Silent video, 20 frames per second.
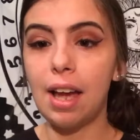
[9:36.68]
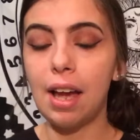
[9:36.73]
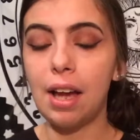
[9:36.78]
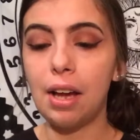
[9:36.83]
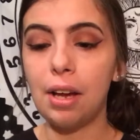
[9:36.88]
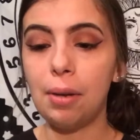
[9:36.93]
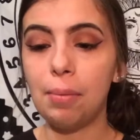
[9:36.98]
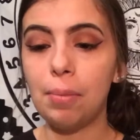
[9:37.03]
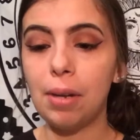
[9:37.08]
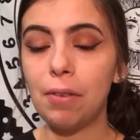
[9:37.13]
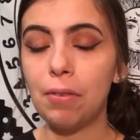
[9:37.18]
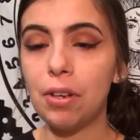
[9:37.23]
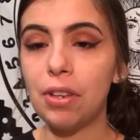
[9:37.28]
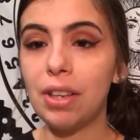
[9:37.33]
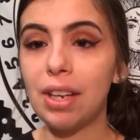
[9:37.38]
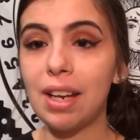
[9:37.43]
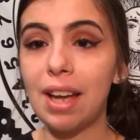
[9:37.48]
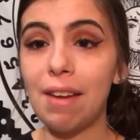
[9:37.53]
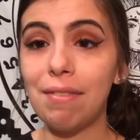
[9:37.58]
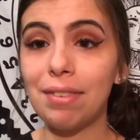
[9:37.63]

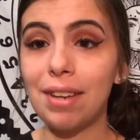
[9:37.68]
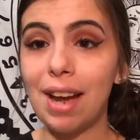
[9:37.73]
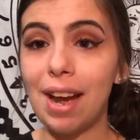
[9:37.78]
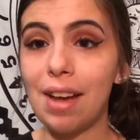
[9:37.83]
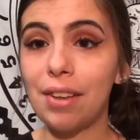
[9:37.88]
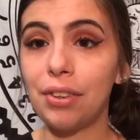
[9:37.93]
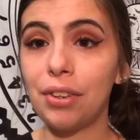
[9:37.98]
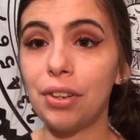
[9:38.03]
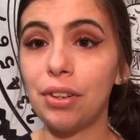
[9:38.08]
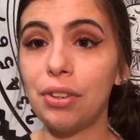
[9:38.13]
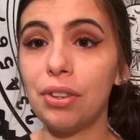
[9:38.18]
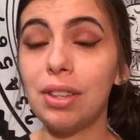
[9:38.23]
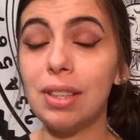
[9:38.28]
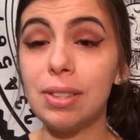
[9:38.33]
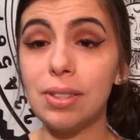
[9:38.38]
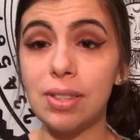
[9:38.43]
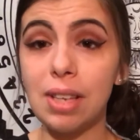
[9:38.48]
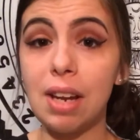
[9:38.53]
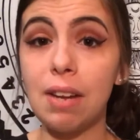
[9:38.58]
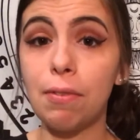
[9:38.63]
everything, have gathered the
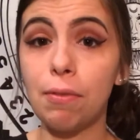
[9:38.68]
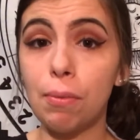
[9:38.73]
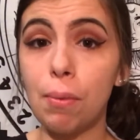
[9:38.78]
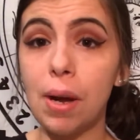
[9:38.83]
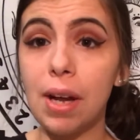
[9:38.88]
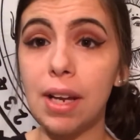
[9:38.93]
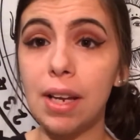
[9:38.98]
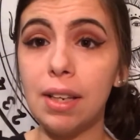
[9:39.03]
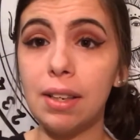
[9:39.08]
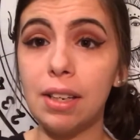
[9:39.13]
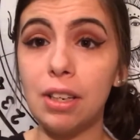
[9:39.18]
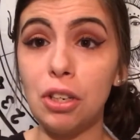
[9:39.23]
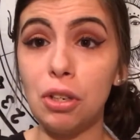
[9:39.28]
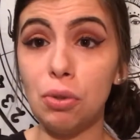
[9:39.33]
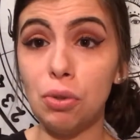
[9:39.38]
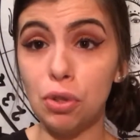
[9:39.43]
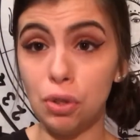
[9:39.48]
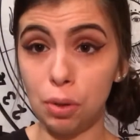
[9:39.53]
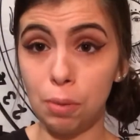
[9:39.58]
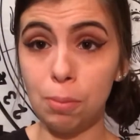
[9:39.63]
safe way that
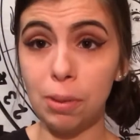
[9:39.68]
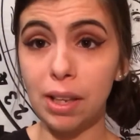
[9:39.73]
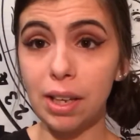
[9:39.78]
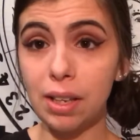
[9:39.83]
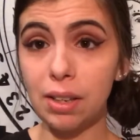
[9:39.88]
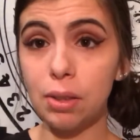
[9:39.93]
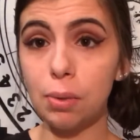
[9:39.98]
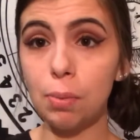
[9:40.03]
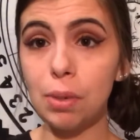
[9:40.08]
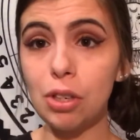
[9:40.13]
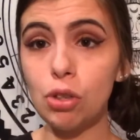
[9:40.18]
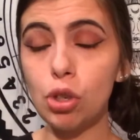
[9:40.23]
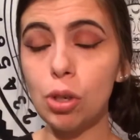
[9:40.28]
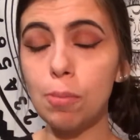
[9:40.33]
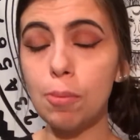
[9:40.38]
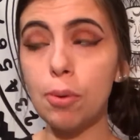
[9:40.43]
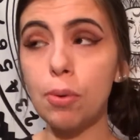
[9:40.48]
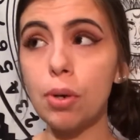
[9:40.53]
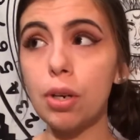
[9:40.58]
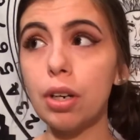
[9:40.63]
you do play the
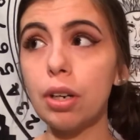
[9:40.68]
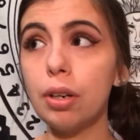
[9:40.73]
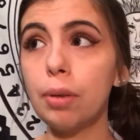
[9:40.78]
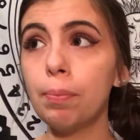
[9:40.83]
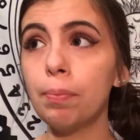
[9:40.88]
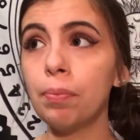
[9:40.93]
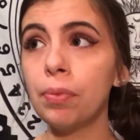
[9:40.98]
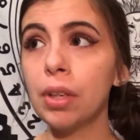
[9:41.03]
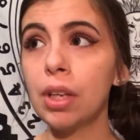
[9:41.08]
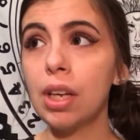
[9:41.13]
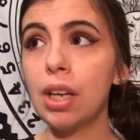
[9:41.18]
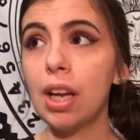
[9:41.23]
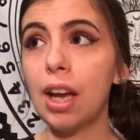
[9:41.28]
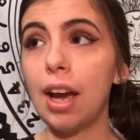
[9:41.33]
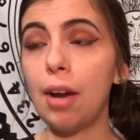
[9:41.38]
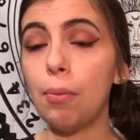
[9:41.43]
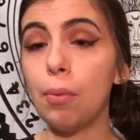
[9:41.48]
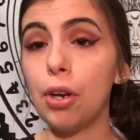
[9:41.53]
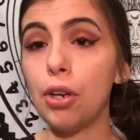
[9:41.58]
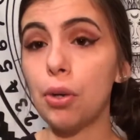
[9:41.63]
Ouija board
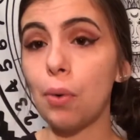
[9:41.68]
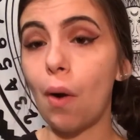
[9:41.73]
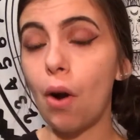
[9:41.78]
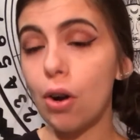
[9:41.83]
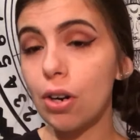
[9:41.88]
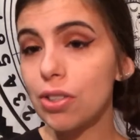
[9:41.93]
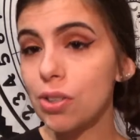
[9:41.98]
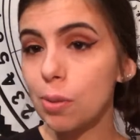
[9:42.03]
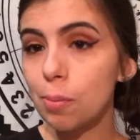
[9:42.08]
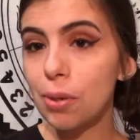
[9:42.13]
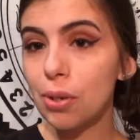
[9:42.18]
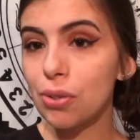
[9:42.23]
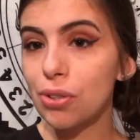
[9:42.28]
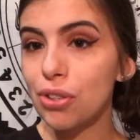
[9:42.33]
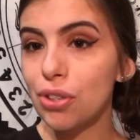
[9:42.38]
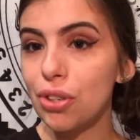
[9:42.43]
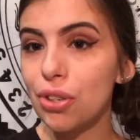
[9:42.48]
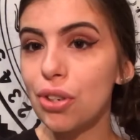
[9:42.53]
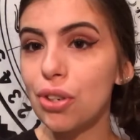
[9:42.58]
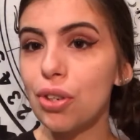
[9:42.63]
and what you are
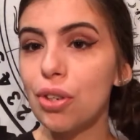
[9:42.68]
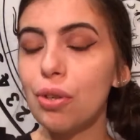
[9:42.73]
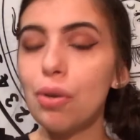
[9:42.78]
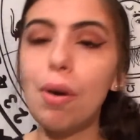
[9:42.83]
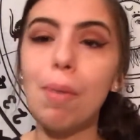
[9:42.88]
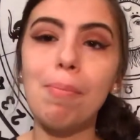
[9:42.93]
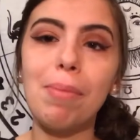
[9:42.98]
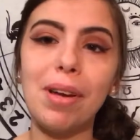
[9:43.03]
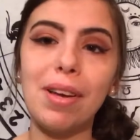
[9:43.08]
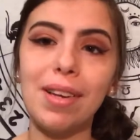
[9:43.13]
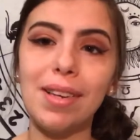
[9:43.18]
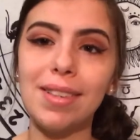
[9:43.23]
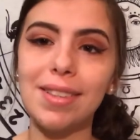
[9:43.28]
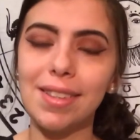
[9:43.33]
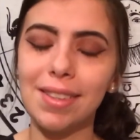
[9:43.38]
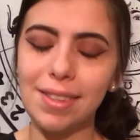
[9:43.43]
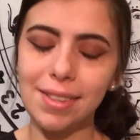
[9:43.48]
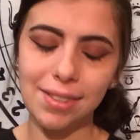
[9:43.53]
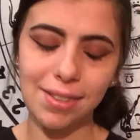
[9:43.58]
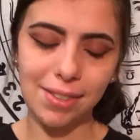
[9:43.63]
supposed to do,
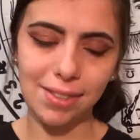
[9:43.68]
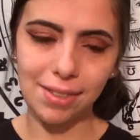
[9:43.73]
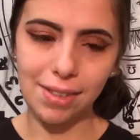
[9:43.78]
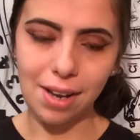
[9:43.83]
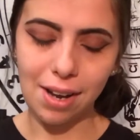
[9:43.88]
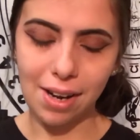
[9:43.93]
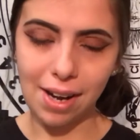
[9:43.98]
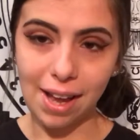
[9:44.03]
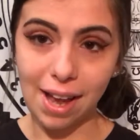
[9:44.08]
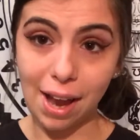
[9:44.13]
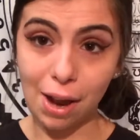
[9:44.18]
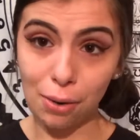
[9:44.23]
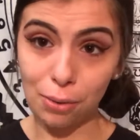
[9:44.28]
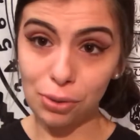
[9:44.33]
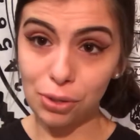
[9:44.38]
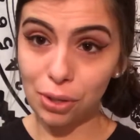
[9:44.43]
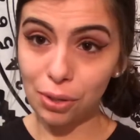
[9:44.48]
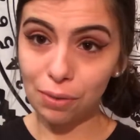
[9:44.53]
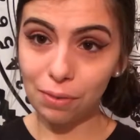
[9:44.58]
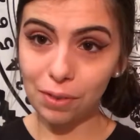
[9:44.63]
but this is not a
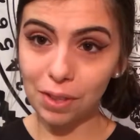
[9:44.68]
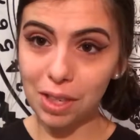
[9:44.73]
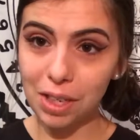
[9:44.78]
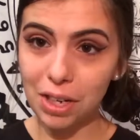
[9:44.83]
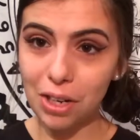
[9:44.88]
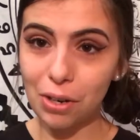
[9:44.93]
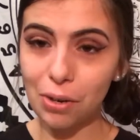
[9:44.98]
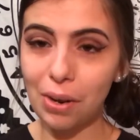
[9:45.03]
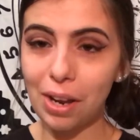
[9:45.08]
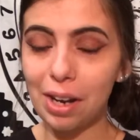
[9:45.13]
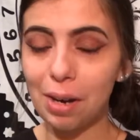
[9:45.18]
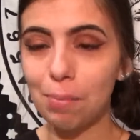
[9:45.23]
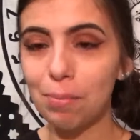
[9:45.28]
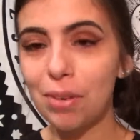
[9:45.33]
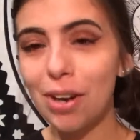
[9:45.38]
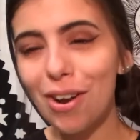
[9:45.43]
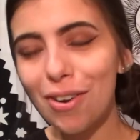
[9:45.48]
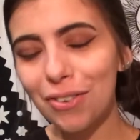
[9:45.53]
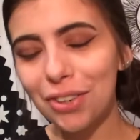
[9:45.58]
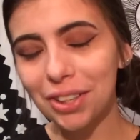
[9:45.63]
how-to video, and
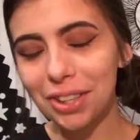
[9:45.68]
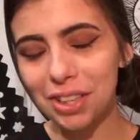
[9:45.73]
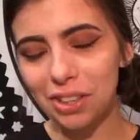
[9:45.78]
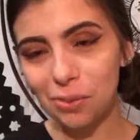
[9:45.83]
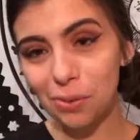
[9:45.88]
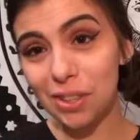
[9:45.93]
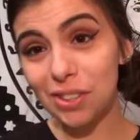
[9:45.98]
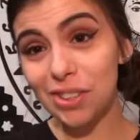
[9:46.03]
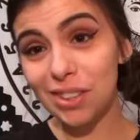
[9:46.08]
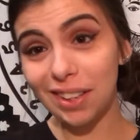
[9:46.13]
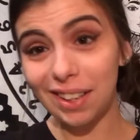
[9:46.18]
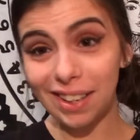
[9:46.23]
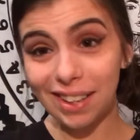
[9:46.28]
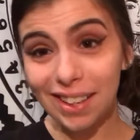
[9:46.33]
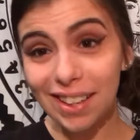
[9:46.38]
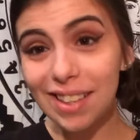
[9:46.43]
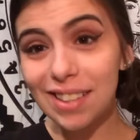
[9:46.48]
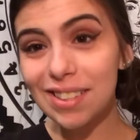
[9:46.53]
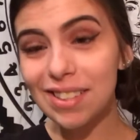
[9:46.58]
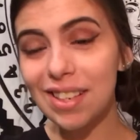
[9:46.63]
I'm not really going to
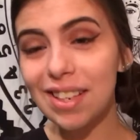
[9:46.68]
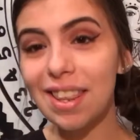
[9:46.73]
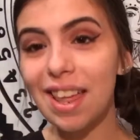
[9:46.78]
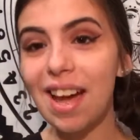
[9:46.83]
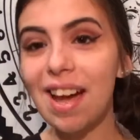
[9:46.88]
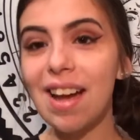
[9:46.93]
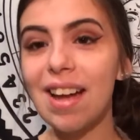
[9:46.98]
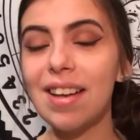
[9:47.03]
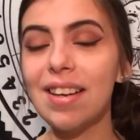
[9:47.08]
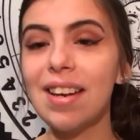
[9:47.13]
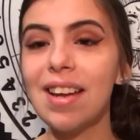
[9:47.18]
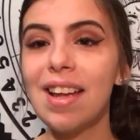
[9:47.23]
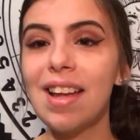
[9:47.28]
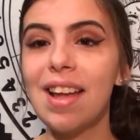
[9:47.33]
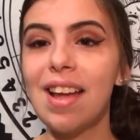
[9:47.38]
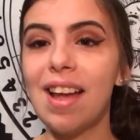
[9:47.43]
get into that.